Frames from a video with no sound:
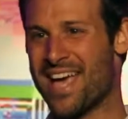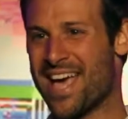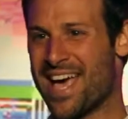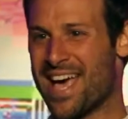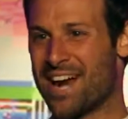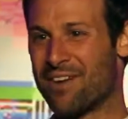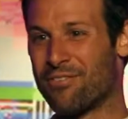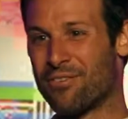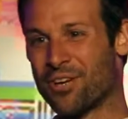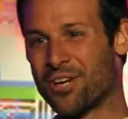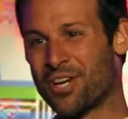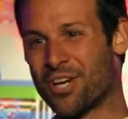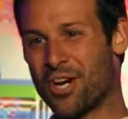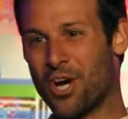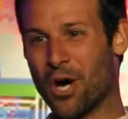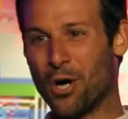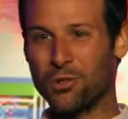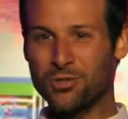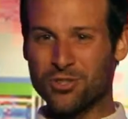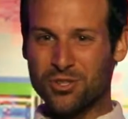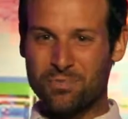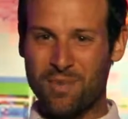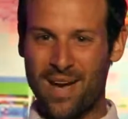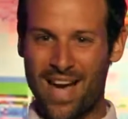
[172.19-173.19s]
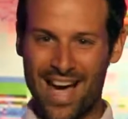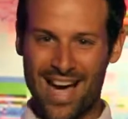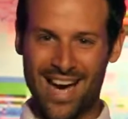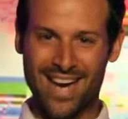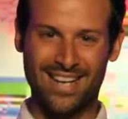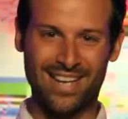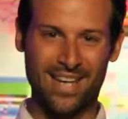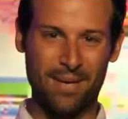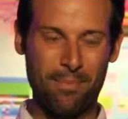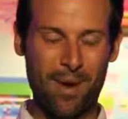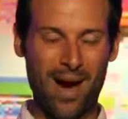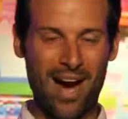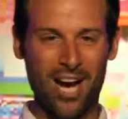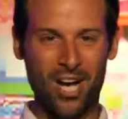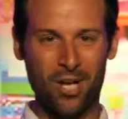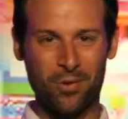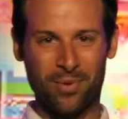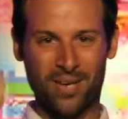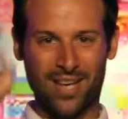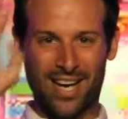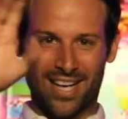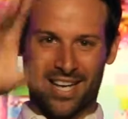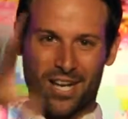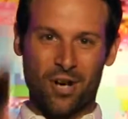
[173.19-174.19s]
And everyone goes back. They pile
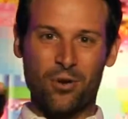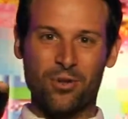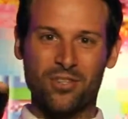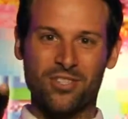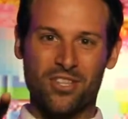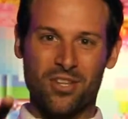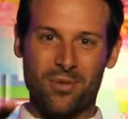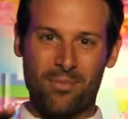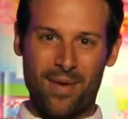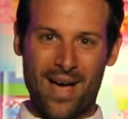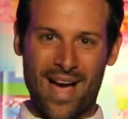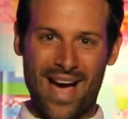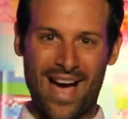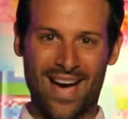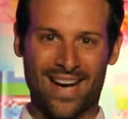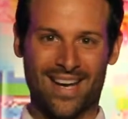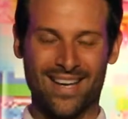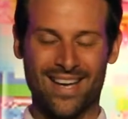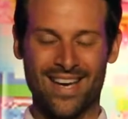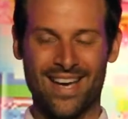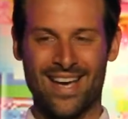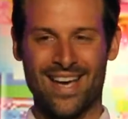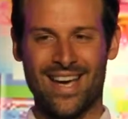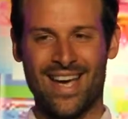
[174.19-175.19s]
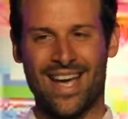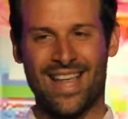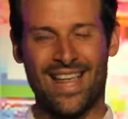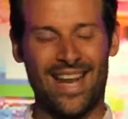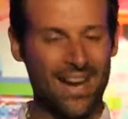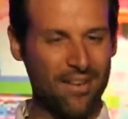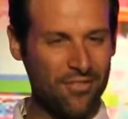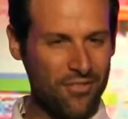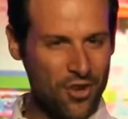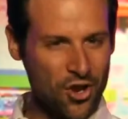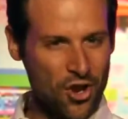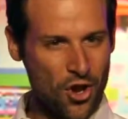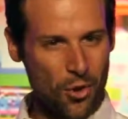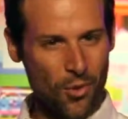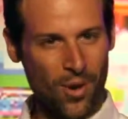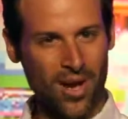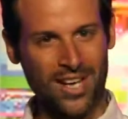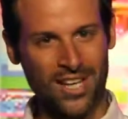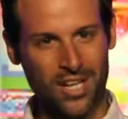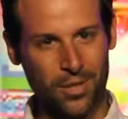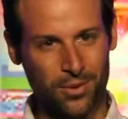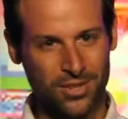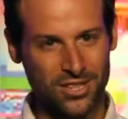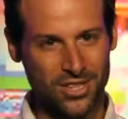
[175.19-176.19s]
me. I go into the back. I have no
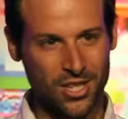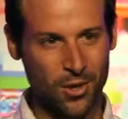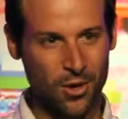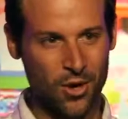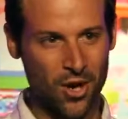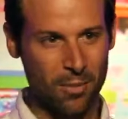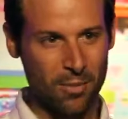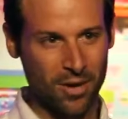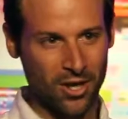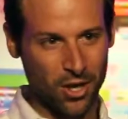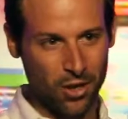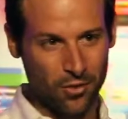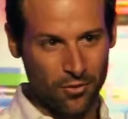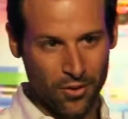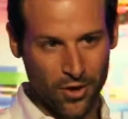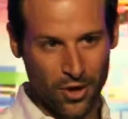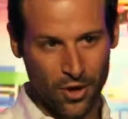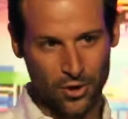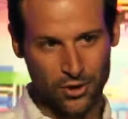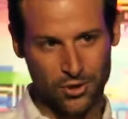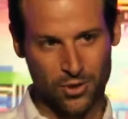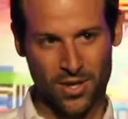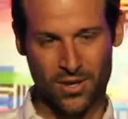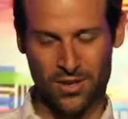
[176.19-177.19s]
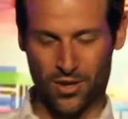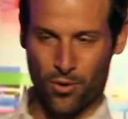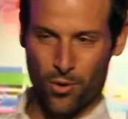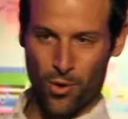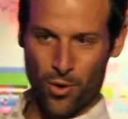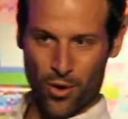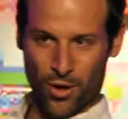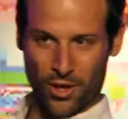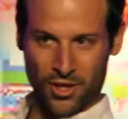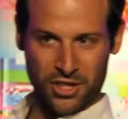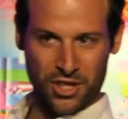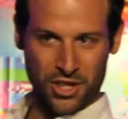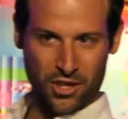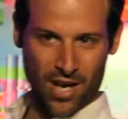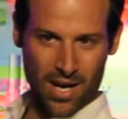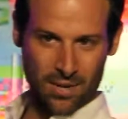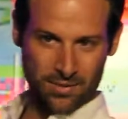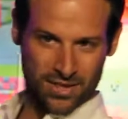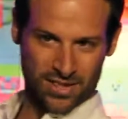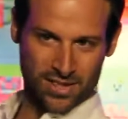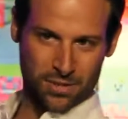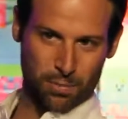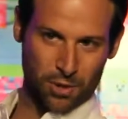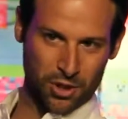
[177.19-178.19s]
idea what's going on. My girlfriend goes around the corner and she
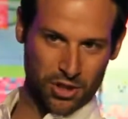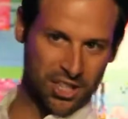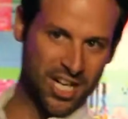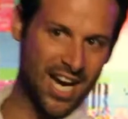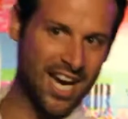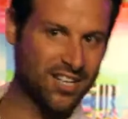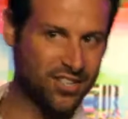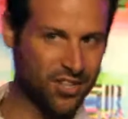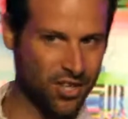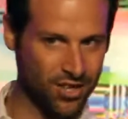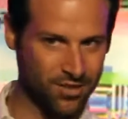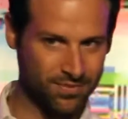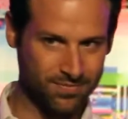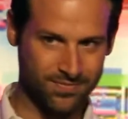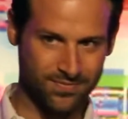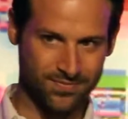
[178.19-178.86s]
has this projector.